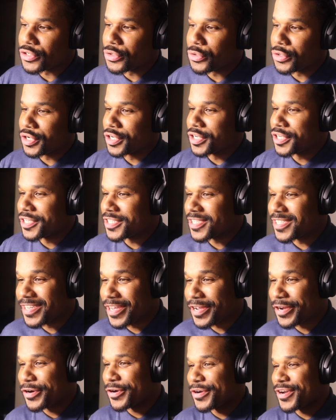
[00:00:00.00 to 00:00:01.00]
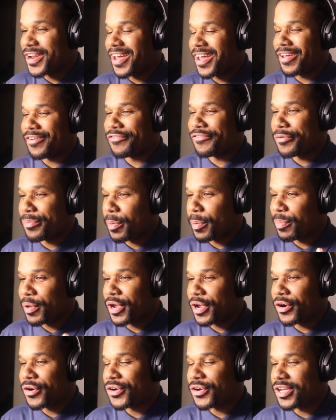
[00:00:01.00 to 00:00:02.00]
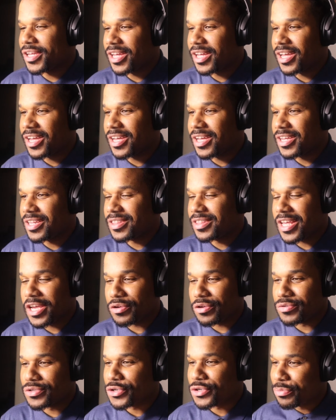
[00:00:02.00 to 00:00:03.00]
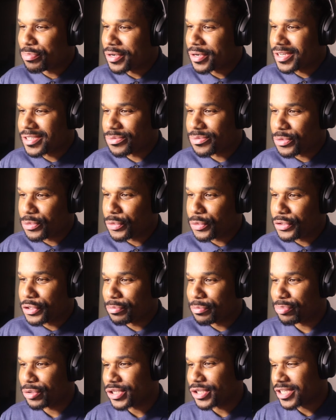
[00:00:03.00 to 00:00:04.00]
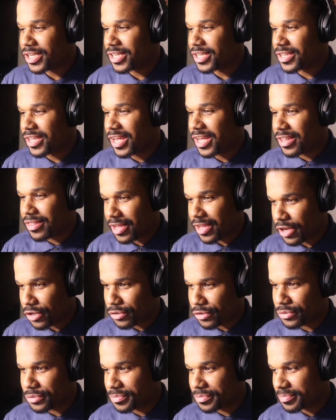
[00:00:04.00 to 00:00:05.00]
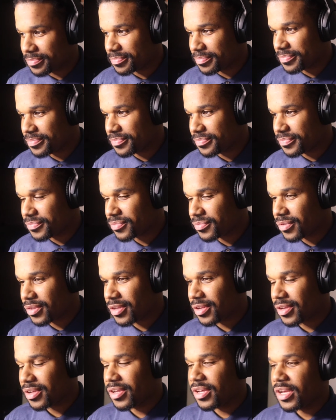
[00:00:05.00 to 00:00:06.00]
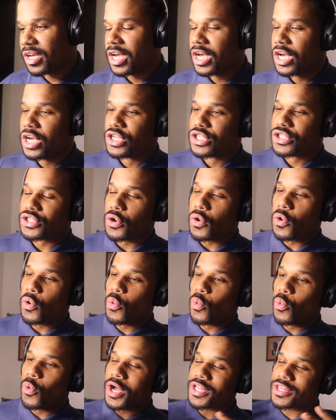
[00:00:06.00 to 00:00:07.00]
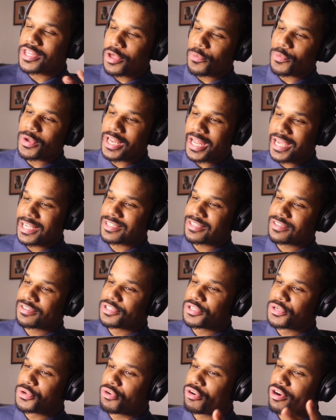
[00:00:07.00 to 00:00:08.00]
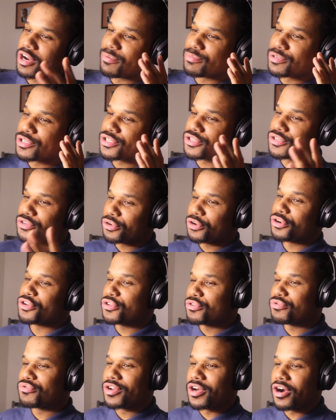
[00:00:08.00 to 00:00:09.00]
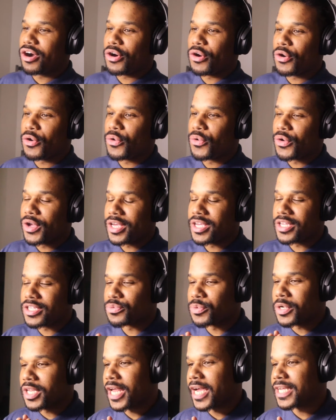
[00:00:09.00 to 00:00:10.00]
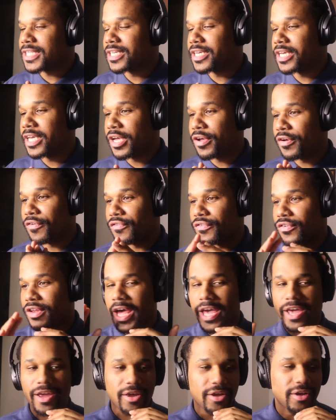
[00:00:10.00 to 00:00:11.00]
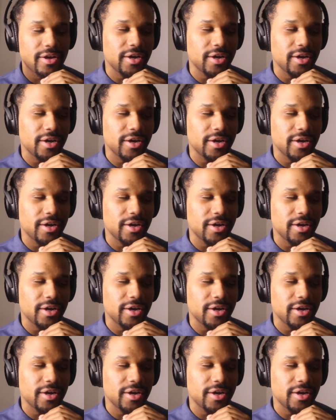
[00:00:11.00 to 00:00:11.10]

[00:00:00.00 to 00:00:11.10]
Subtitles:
so good just hearing that from a parent. And thank you so much. We really appreciate that. Thank you. So one thing we like to do, and I'm sure you know, is we like to give like